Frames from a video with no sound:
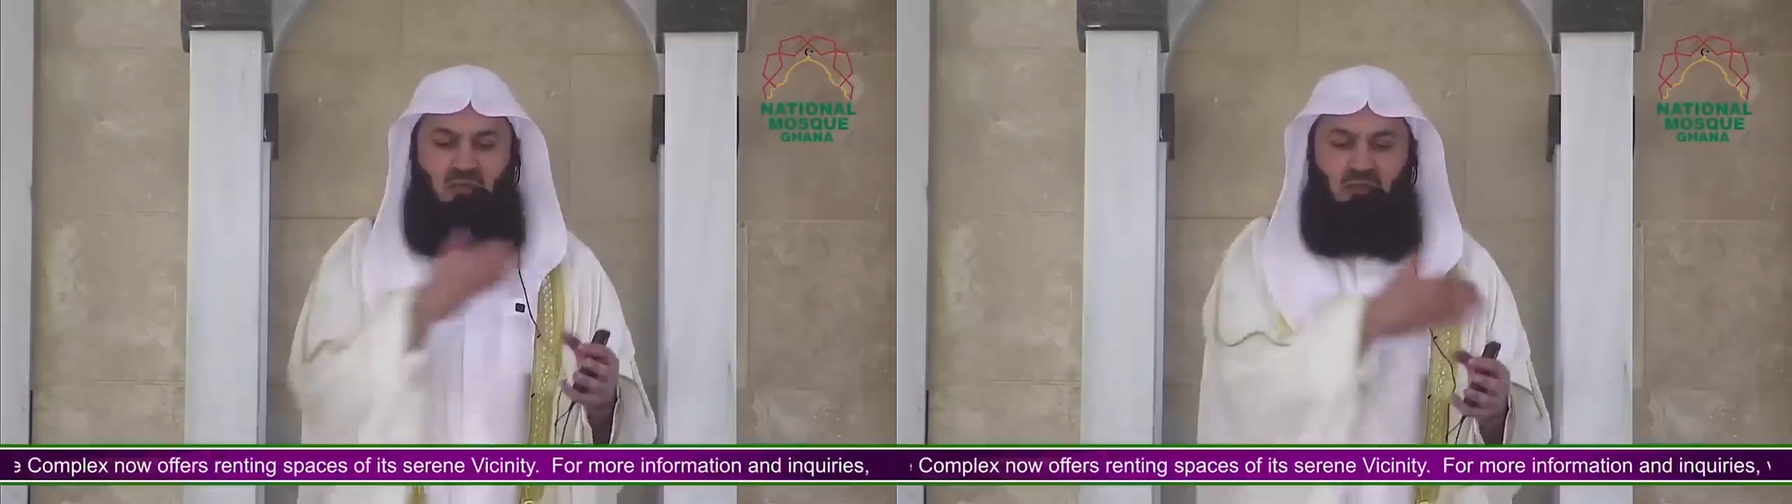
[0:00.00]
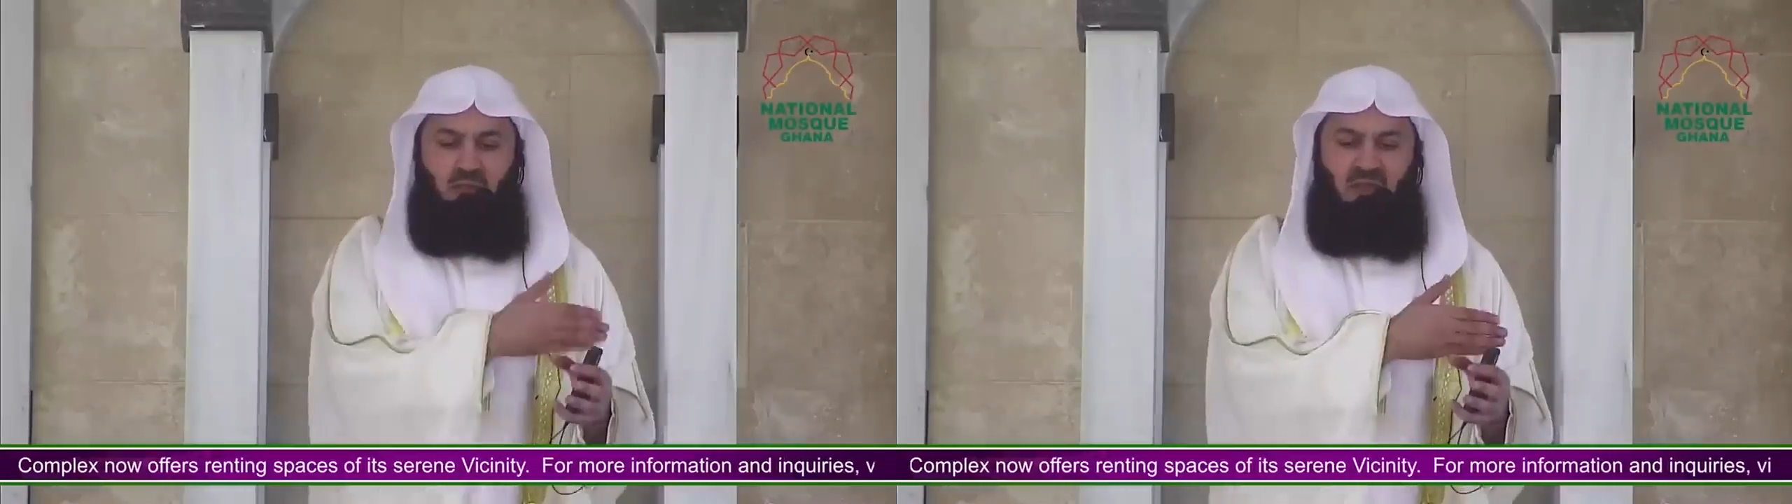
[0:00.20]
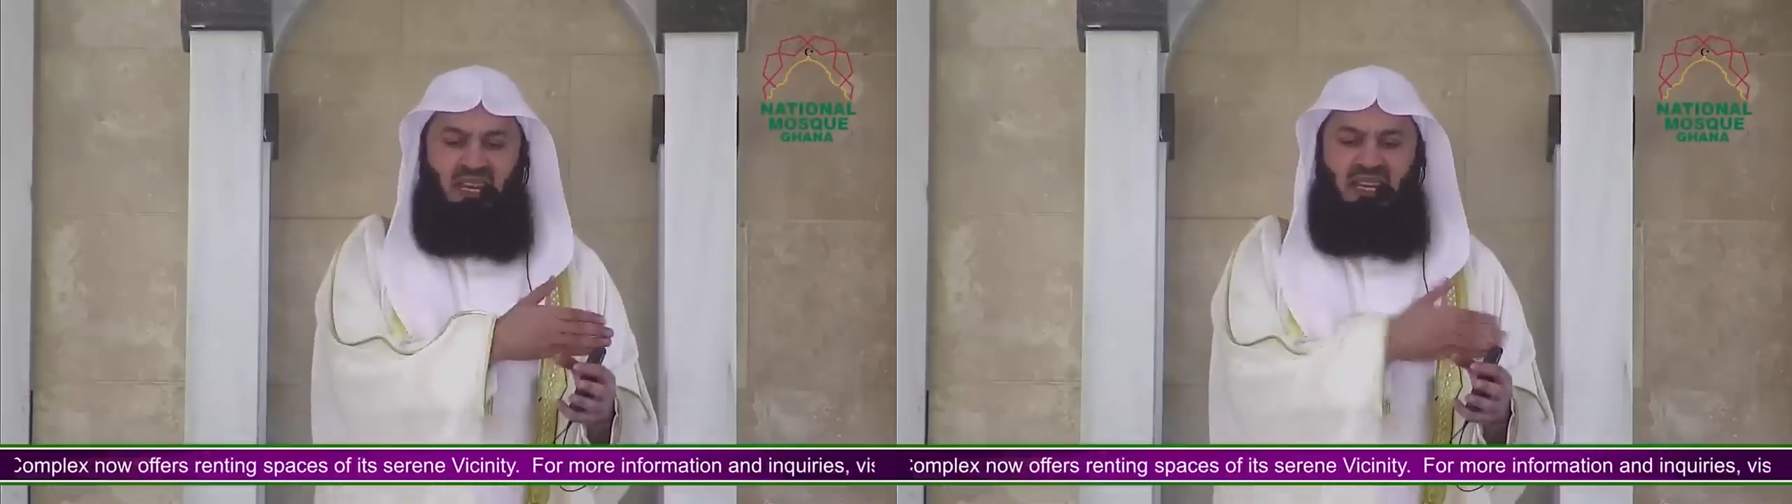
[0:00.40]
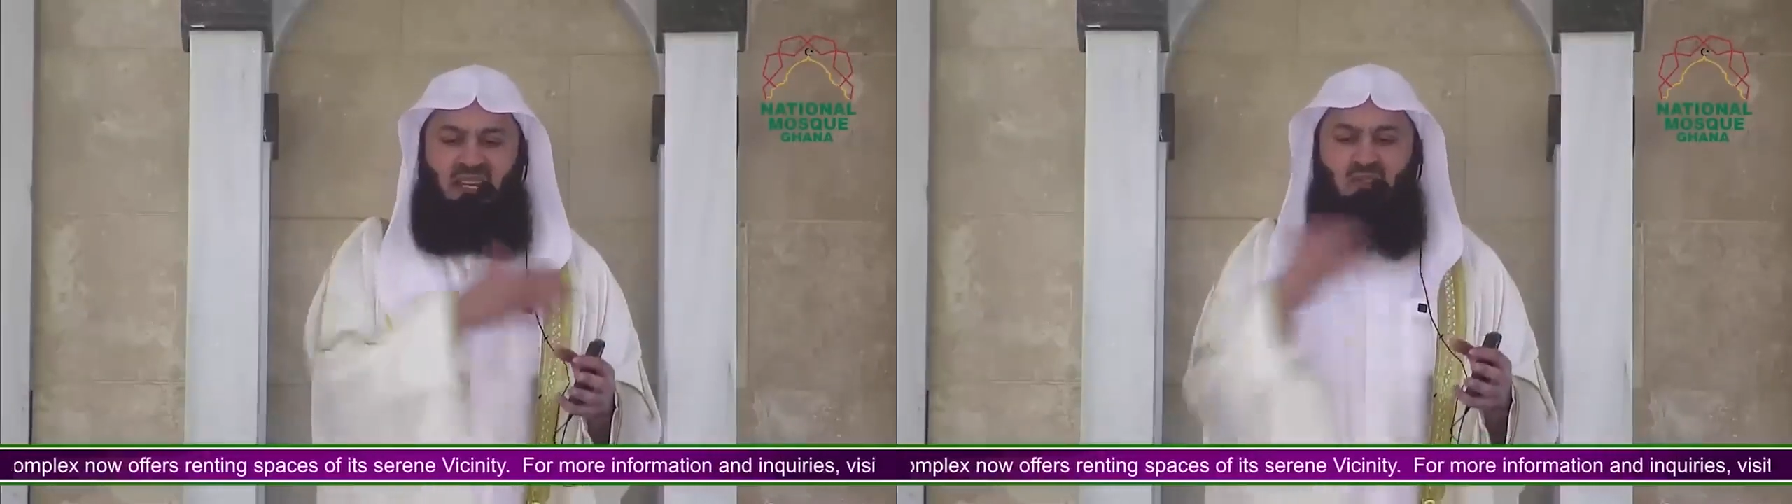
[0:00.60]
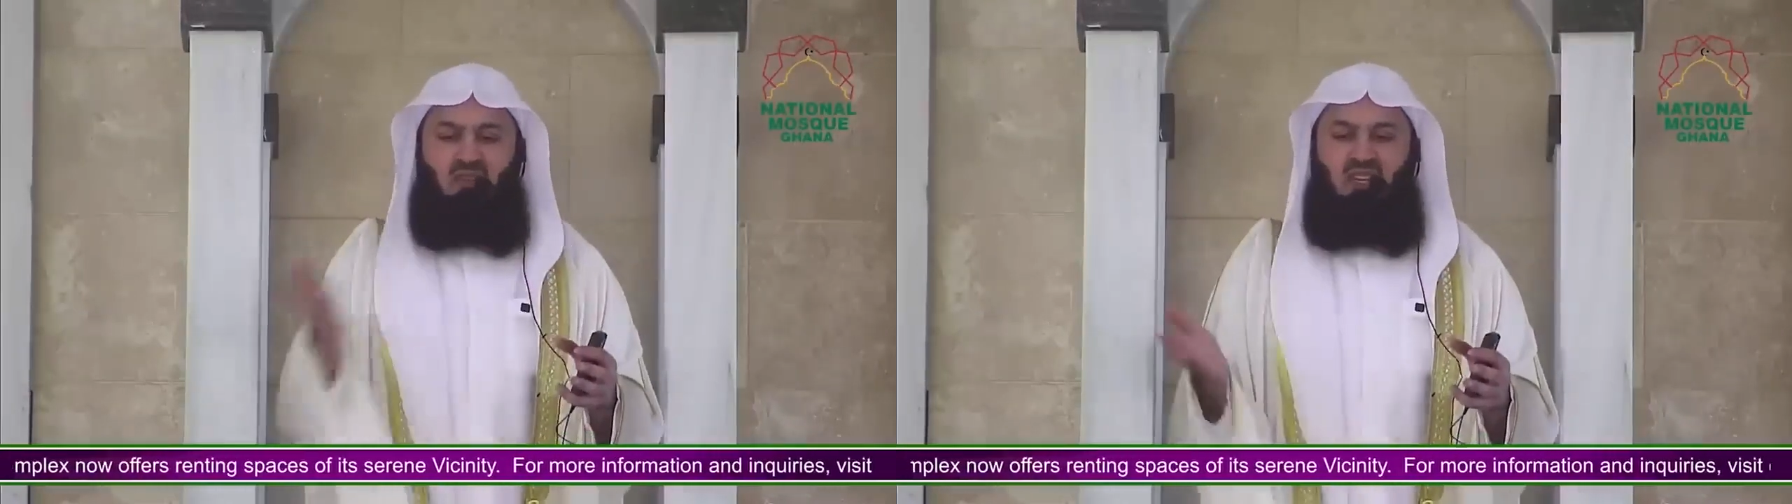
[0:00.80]
from the
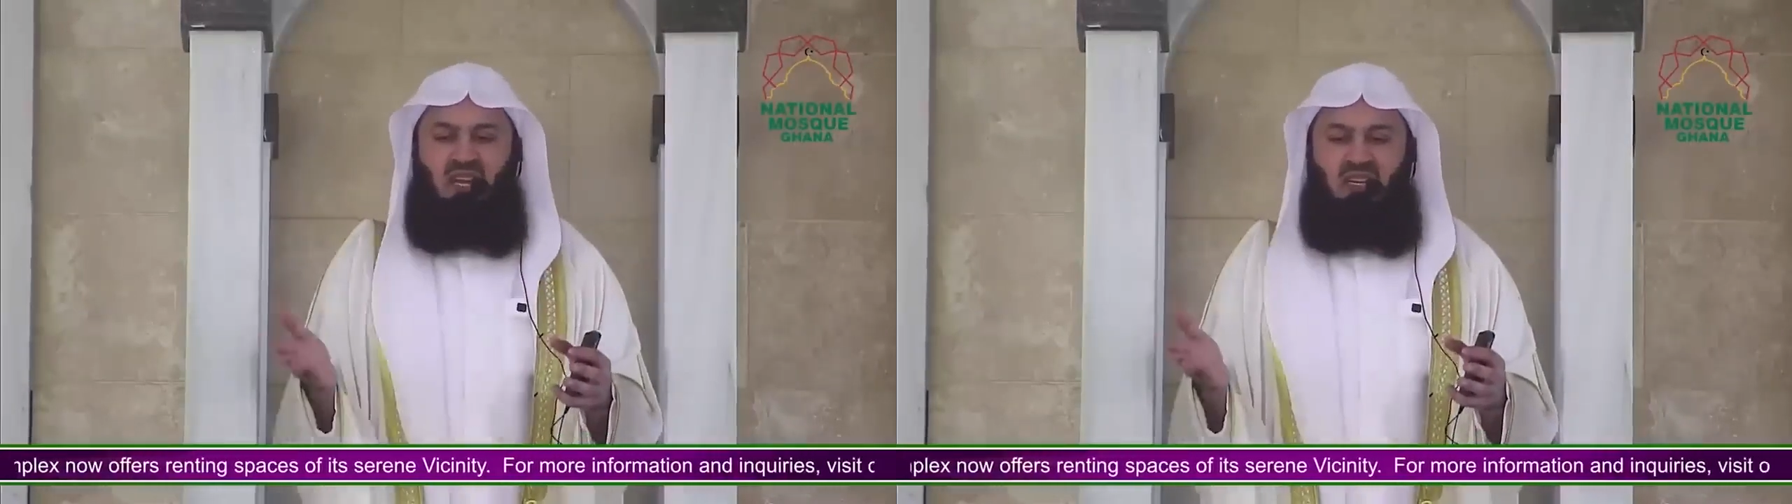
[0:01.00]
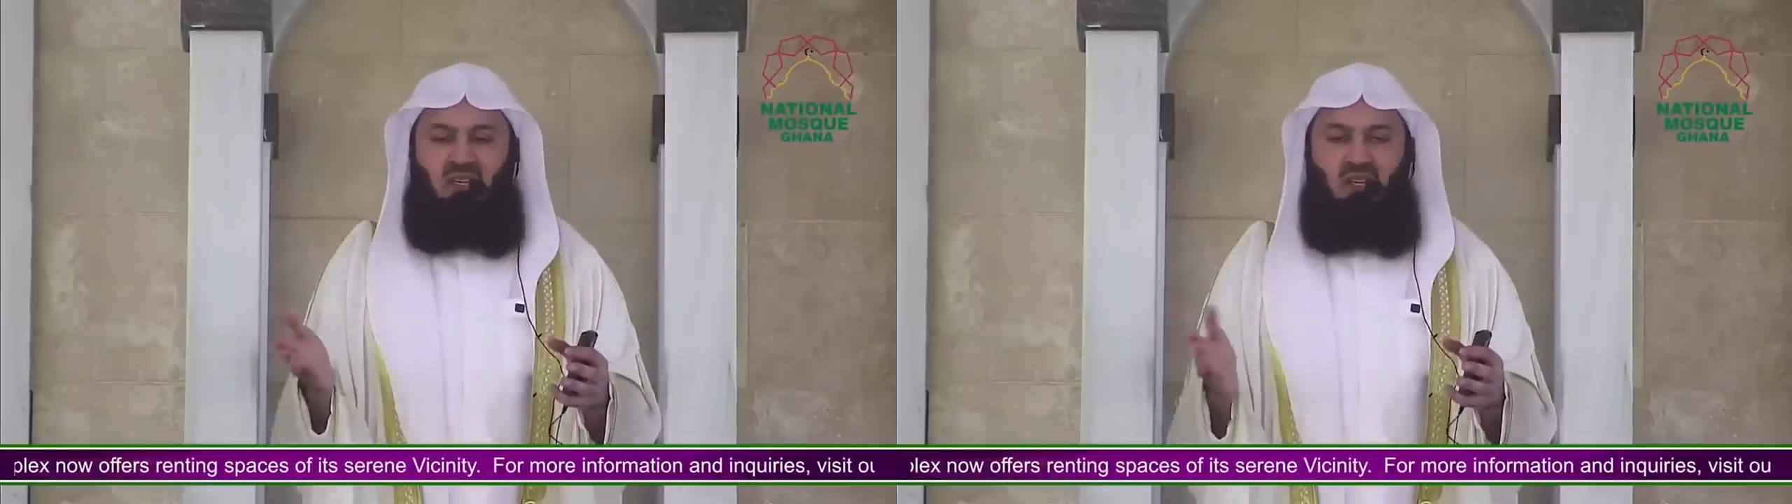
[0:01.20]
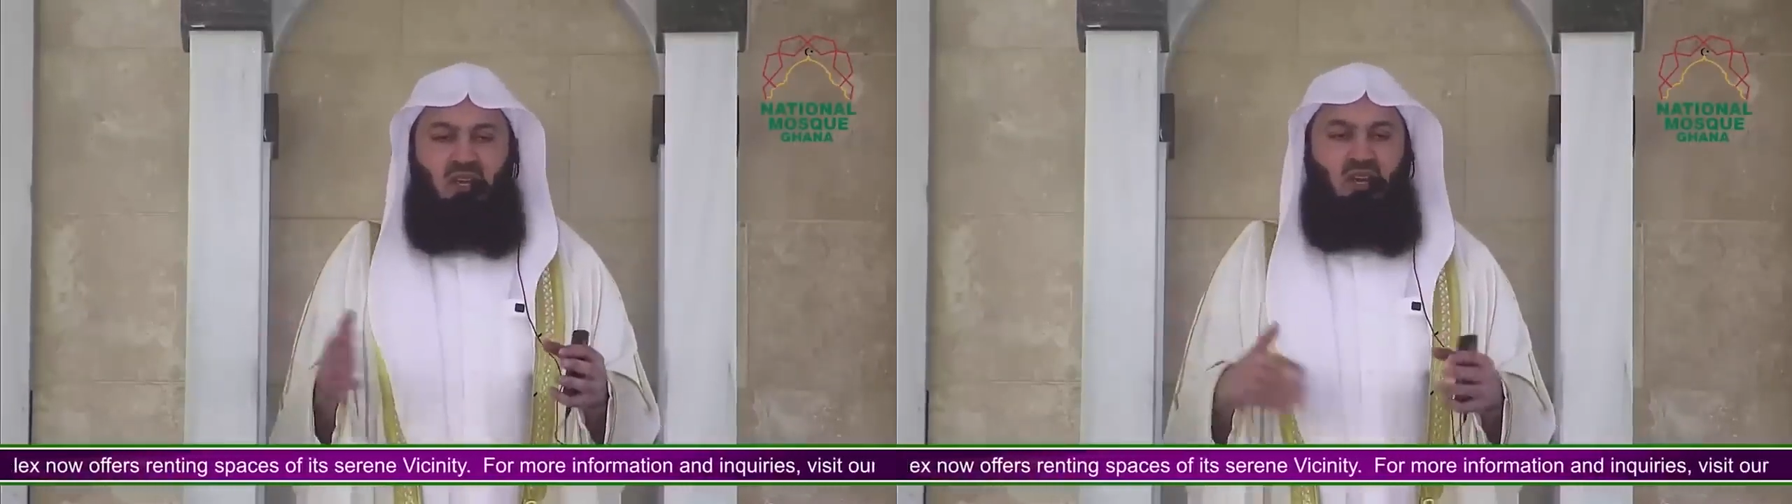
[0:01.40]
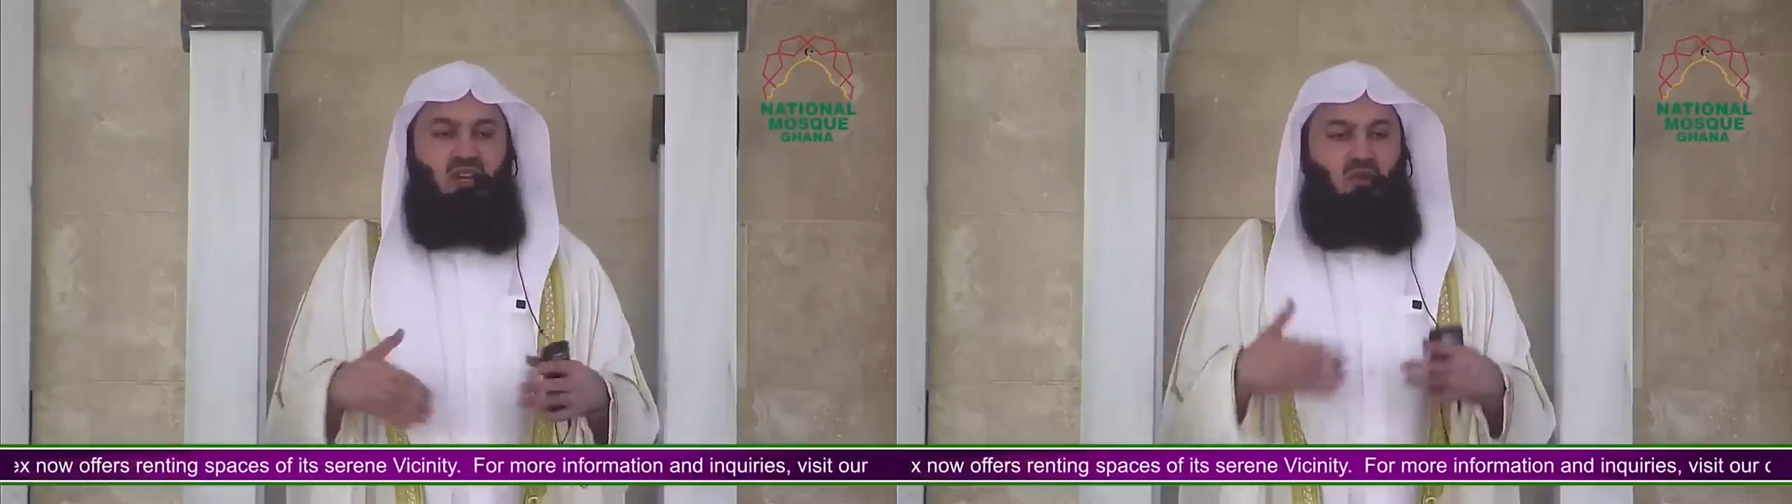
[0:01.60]
beginning to the end,